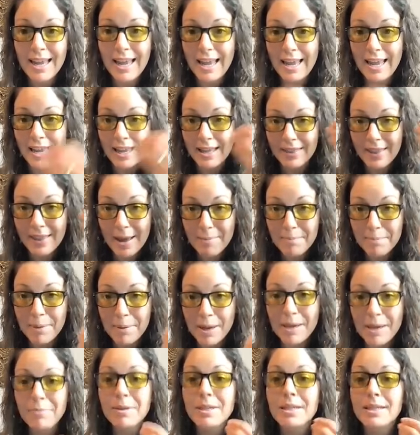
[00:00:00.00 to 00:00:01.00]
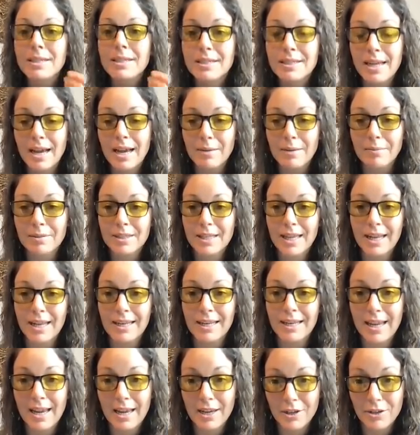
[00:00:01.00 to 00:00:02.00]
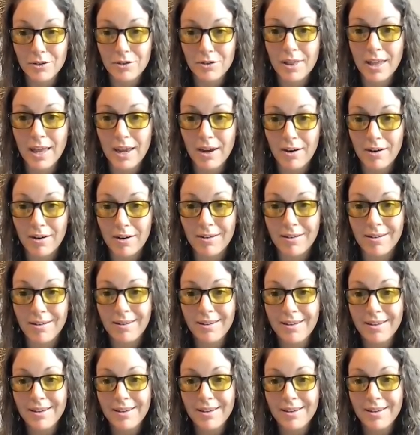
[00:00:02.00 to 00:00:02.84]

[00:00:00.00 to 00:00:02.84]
and that baby steps can get you there